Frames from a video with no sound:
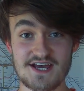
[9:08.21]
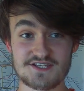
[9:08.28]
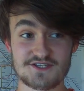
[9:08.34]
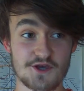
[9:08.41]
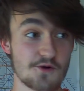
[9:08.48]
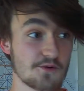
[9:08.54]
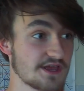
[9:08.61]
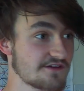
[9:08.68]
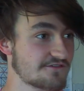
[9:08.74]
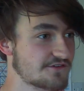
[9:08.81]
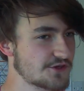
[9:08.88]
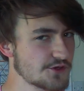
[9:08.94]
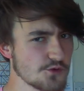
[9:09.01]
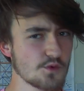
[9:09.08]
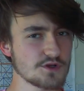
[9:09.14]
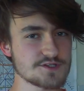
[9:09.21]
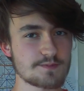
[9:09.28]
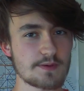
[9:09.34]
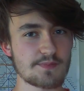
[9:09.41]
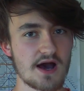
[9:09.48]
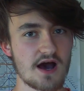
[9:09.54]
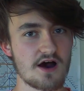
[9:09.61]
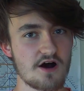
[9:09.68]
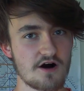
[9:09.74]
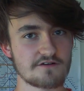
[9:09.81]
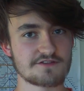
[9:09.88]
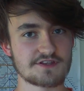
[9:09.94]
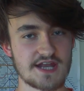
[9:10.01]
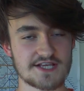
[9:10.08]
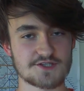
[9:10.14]
So if you want to be part
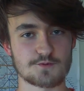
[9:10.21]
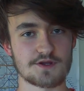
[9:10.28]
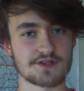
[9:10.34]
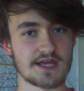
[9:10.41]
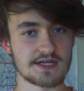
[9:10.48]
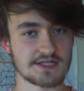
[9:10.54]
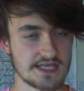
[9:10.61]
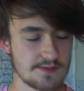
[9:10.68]
of the next one then,